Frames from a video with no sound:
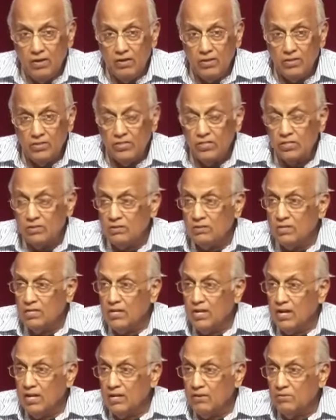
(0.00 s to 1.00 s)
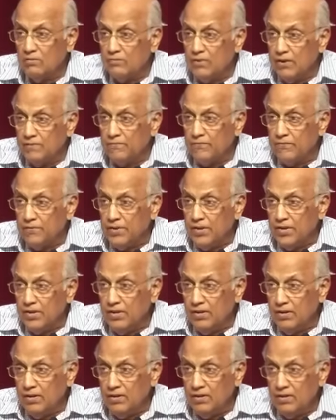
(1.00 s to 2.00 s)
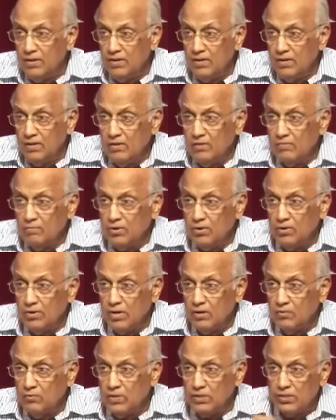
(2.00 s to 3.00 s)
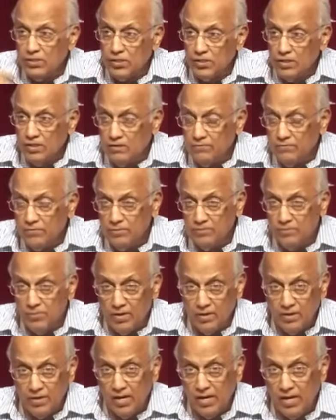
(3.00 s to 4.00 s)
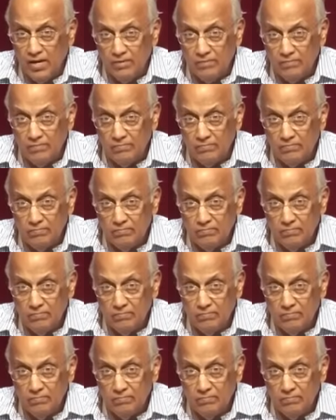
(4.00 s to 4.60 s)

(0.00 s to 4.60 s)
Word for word: consider it like a referee blowing a whistle in a football game."